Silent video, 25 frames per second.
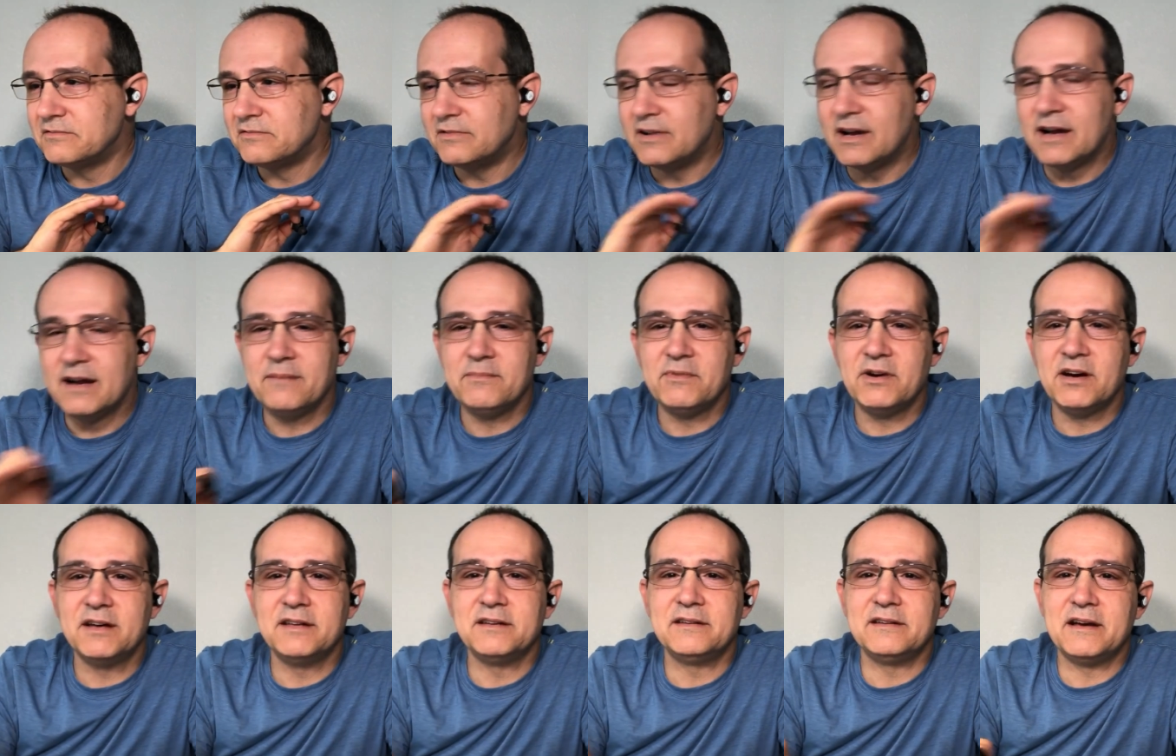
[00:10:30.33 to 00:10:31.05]
I'm
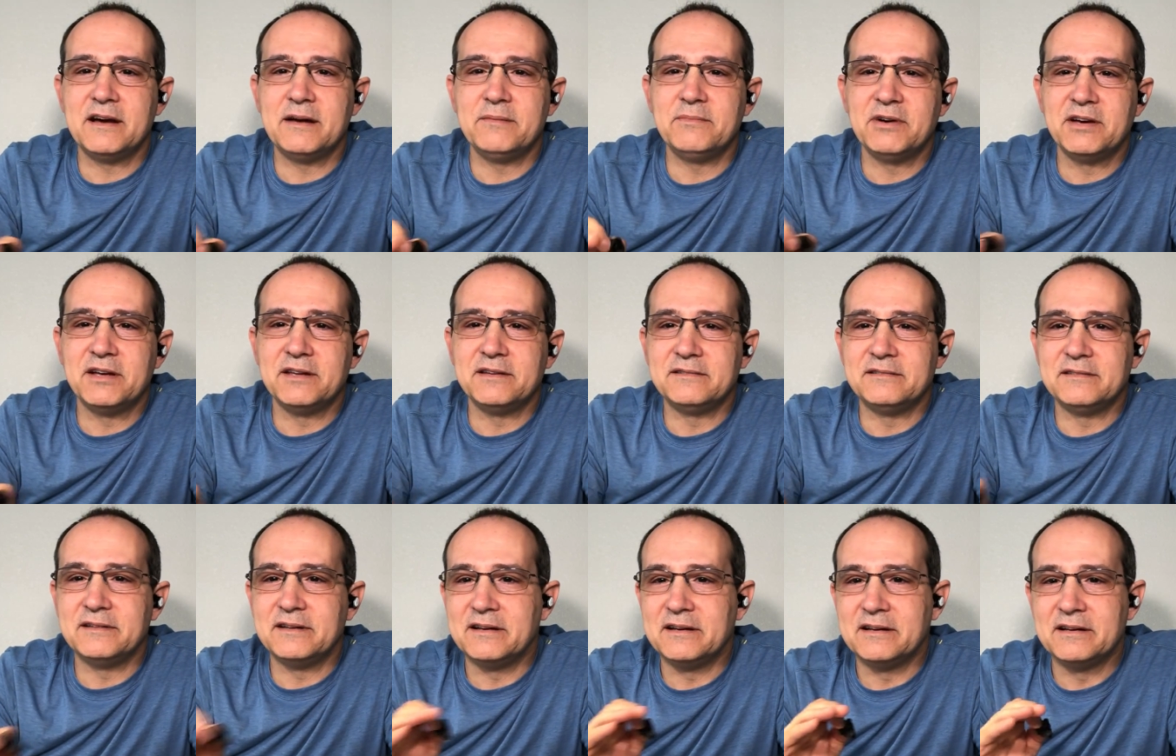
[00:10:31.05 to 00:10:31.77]

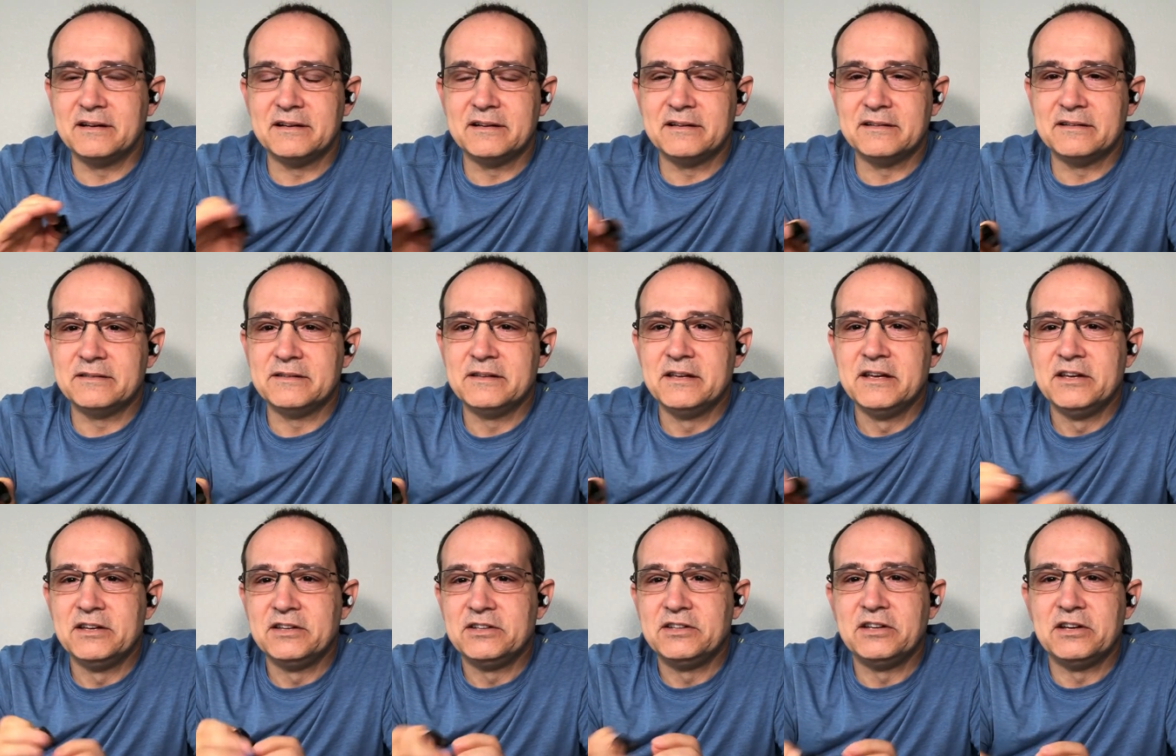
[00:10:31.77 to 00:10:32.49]
on
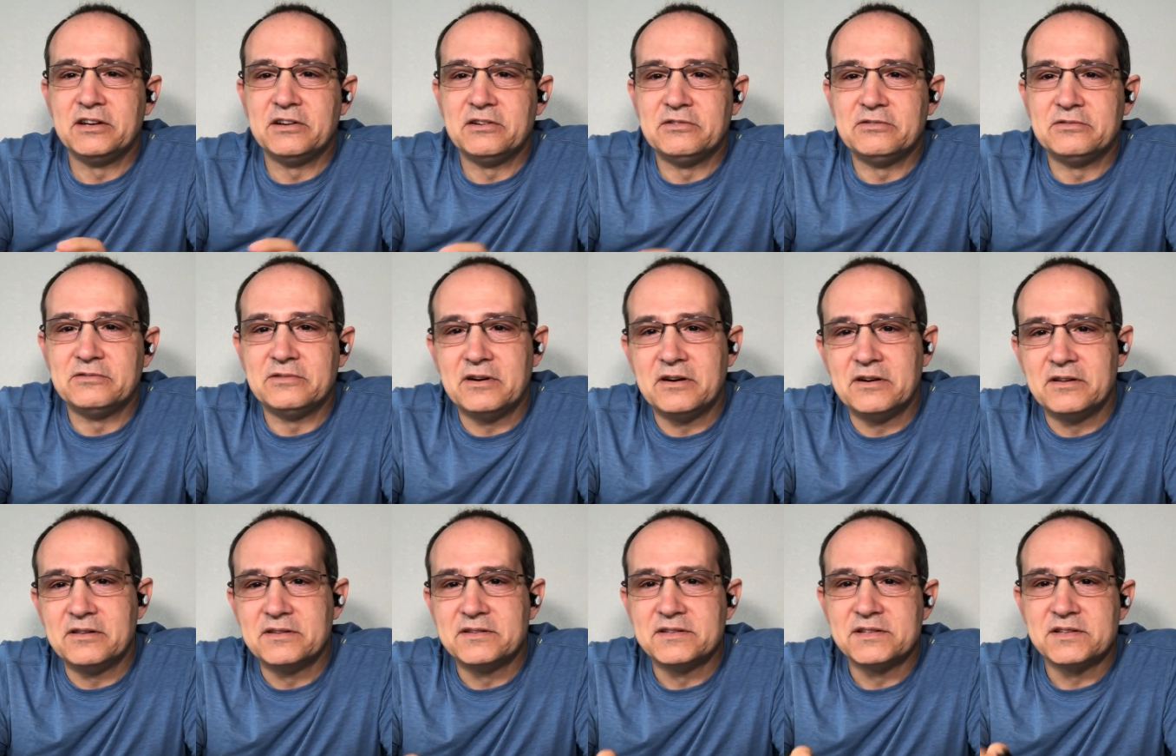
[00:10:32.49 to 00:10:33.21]
you know,
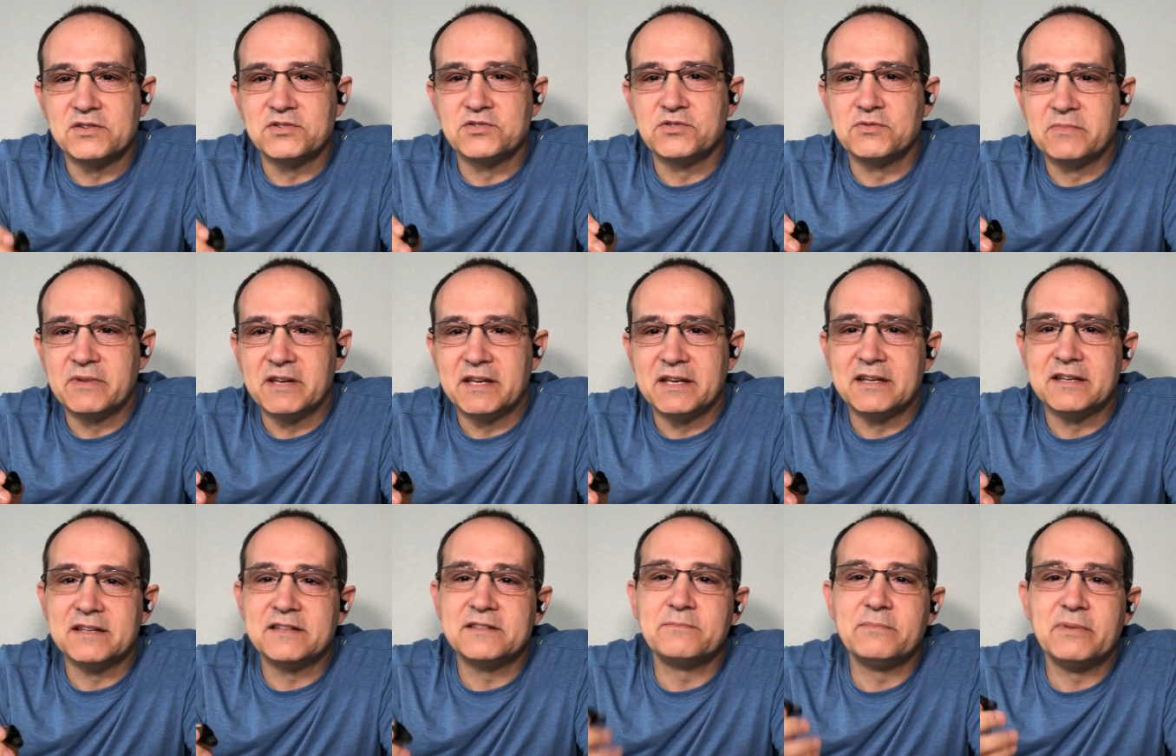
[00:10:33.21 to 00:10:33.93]
all the social
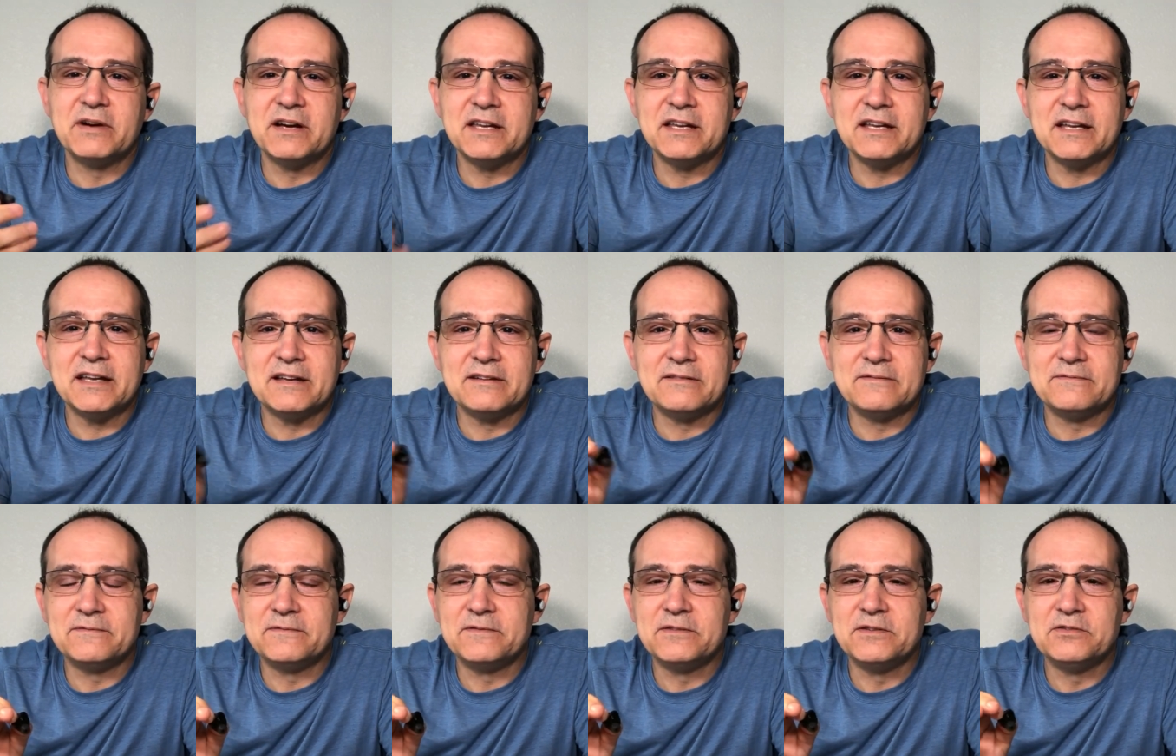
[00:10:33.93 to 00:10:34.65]
medias, but
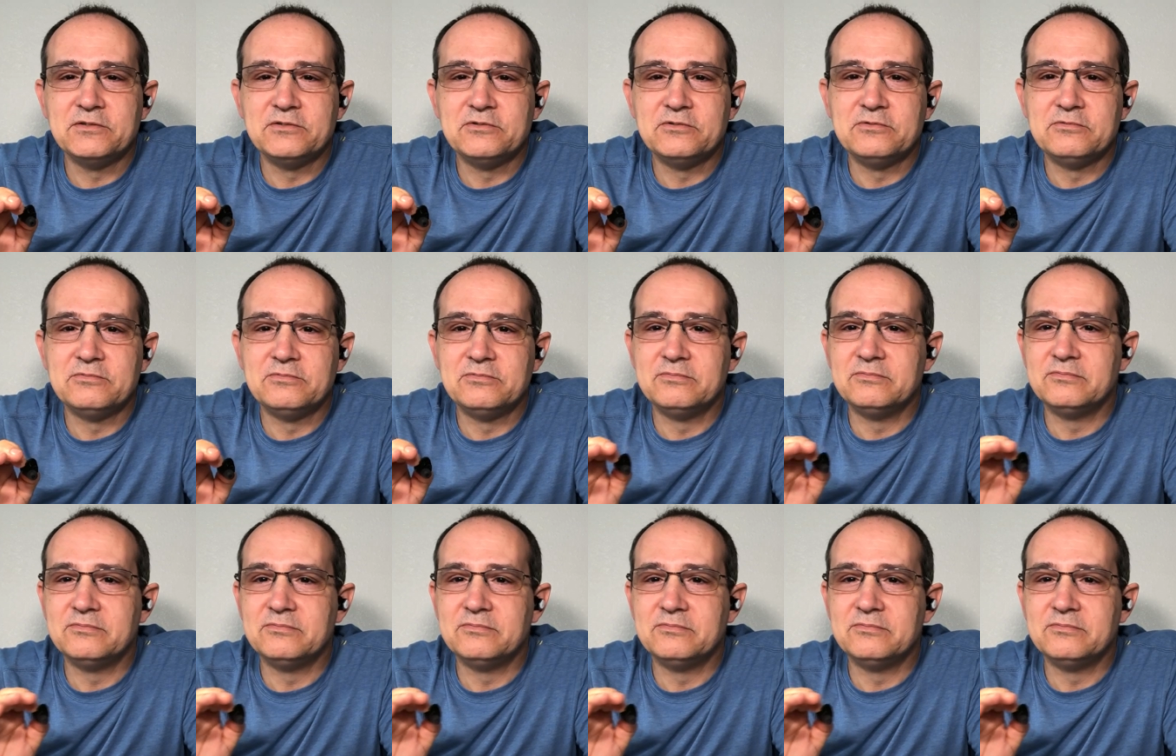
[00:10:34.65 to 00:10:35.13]
if you